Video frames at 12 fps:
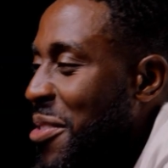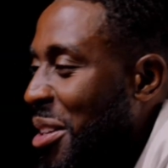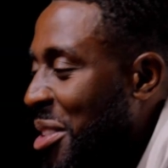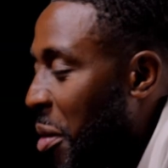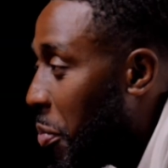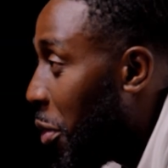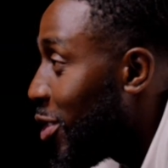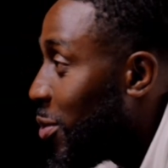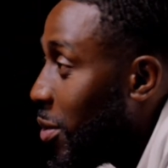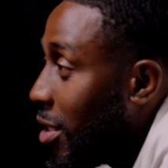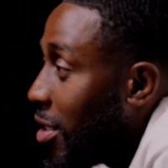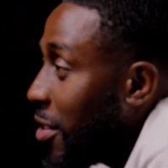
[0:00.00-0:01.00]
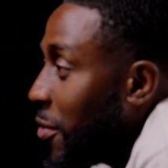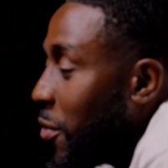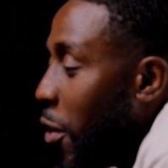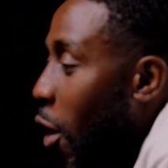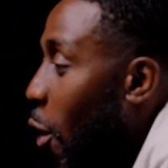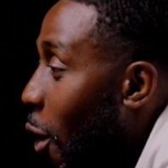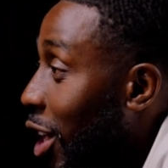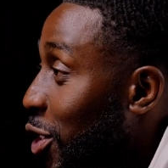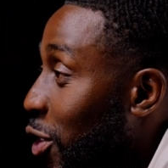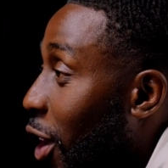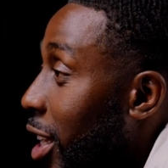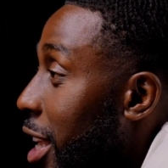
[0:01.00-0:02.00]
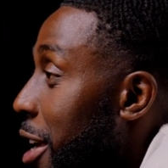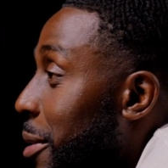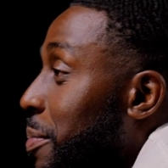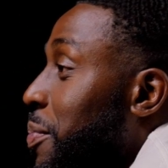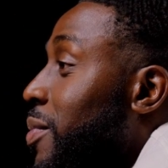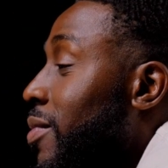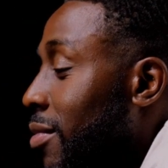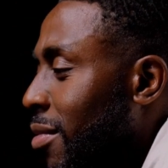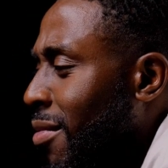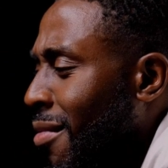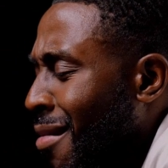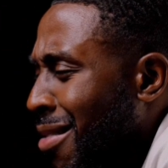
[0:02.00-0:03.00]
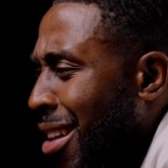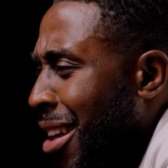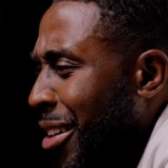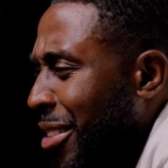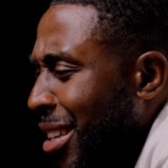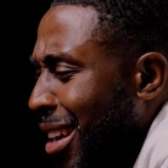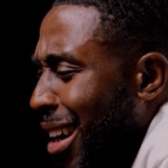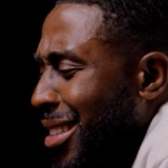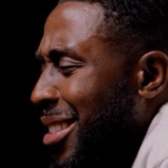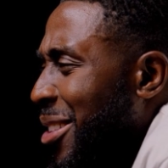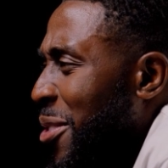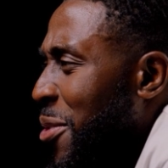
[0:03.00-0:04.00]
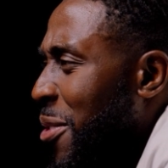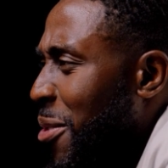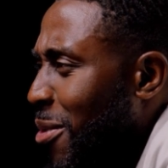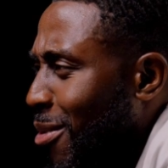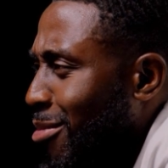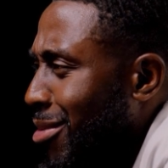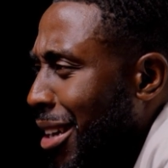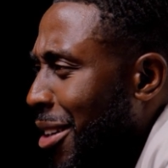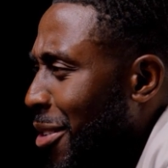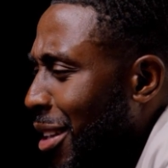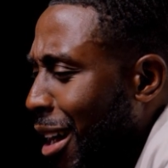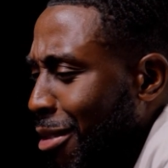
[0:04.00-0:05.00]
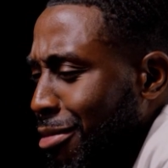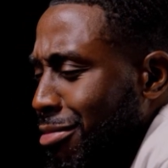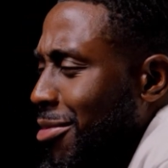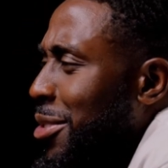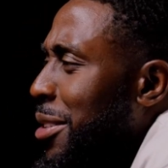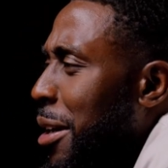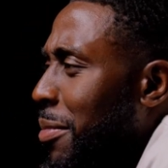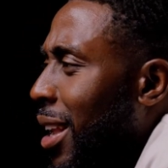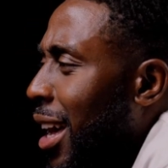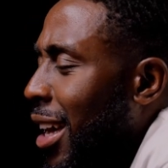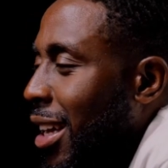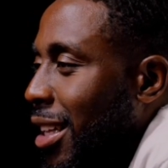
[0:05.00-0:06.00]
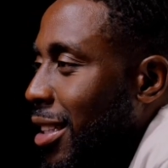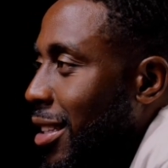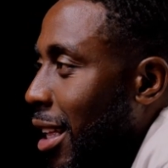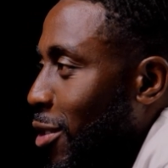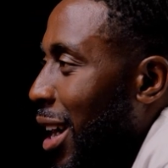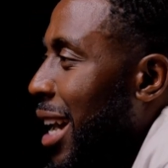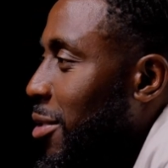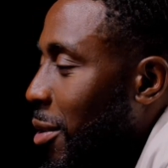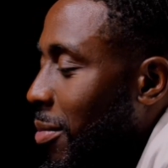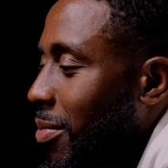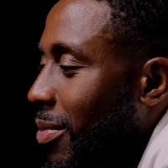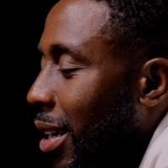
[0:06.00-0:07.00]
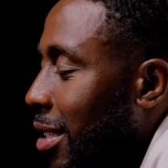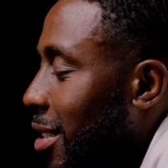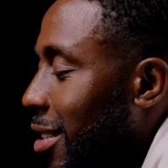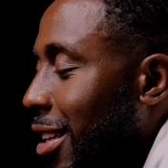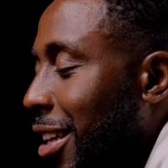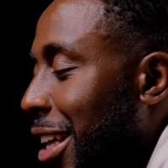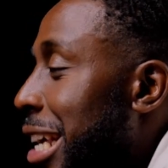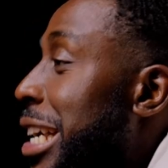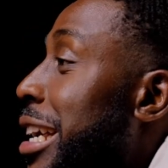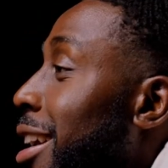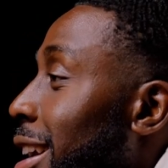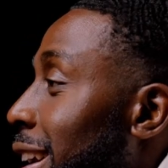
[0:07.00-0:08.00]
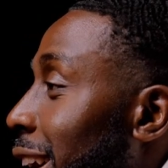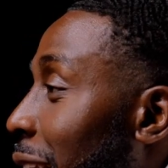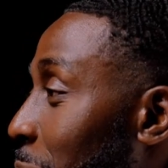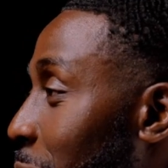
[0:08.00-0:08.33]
first approach was, oh, are you Ghanaian? I said, no. The whole like, what's up? Like, He's like, you're a high top. I said, no. I